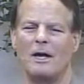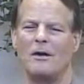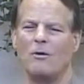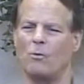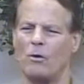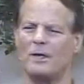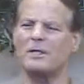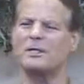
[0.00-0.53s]

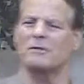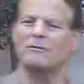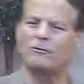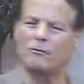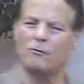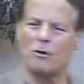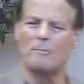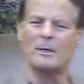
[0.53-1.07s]
What is
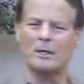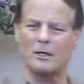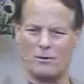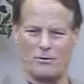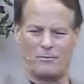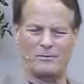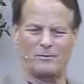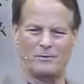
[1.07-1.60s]
informing
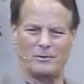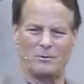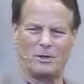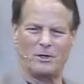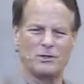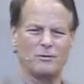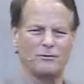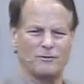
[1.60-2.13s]
you? What
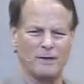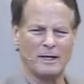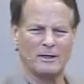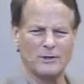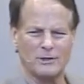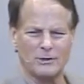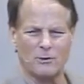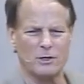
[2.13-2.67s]
is your final
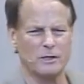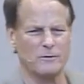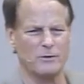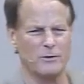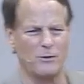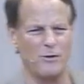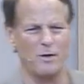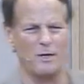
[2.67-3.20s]
source of
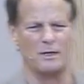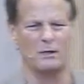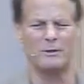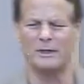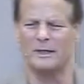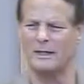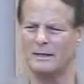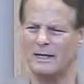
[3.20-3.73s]
authority? You know what
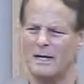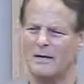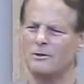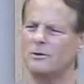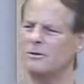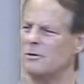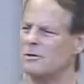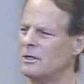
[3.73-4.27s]
they get down
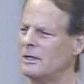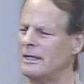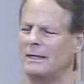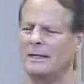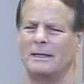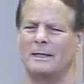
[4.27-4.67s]
to usually